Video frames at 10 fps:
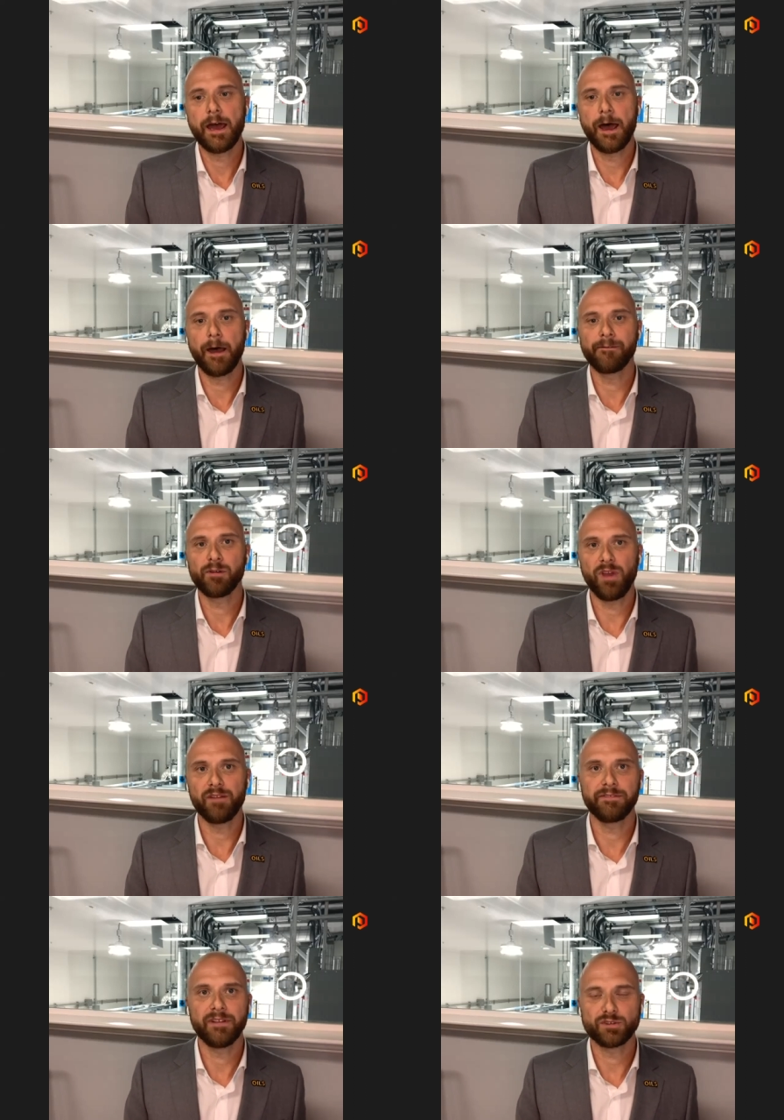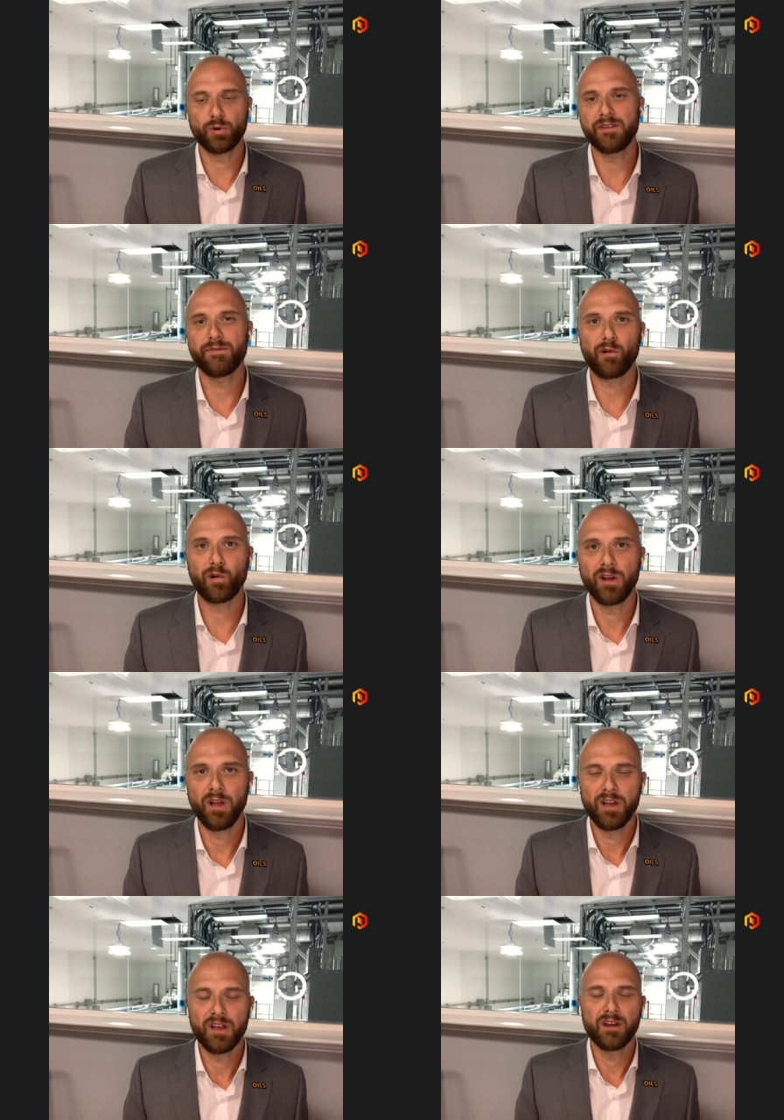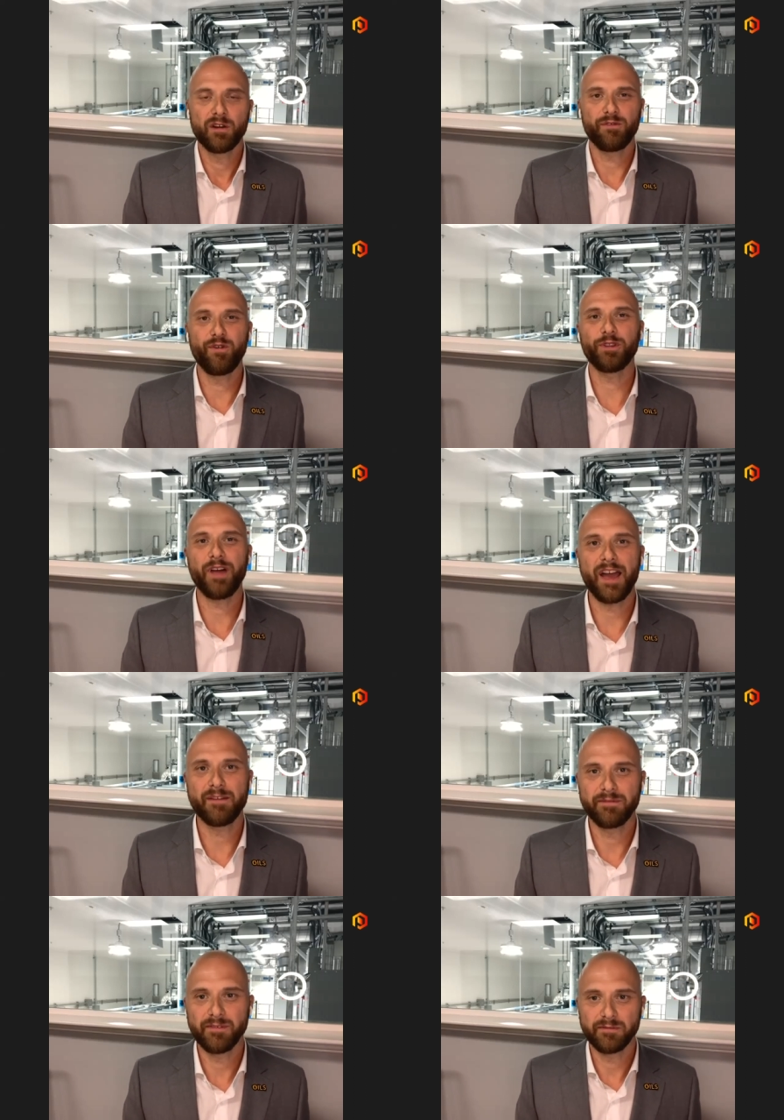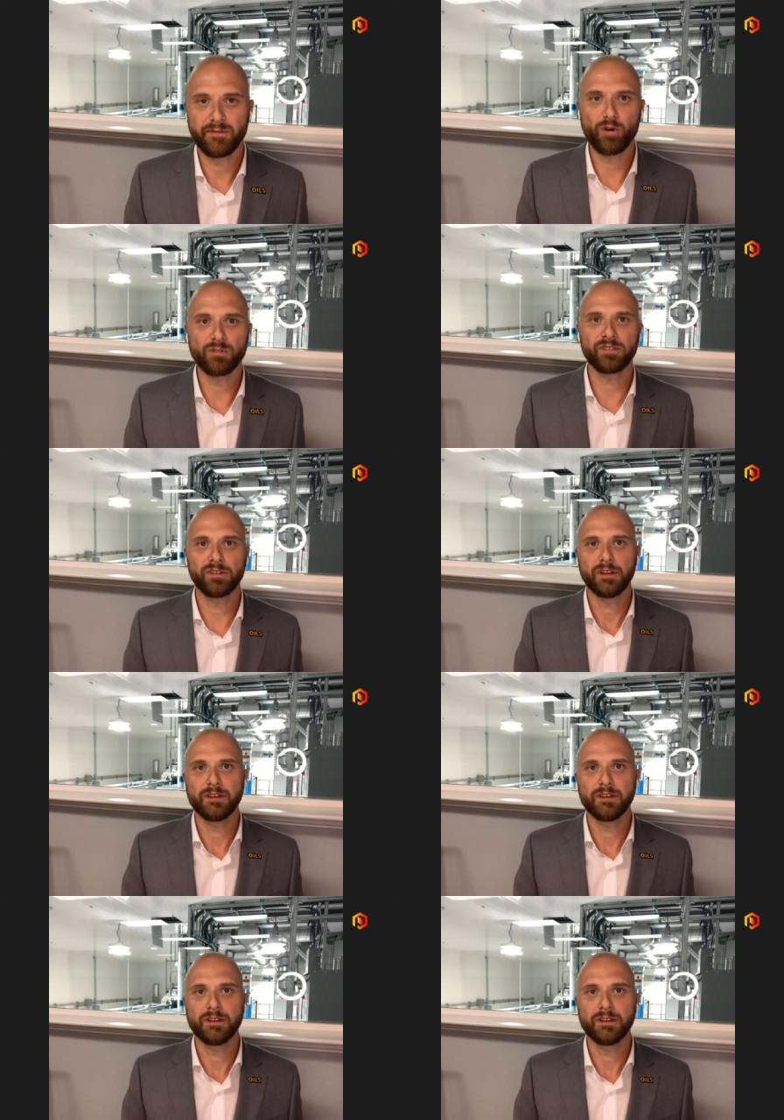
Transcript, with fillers: Uh, we have 24 full time folks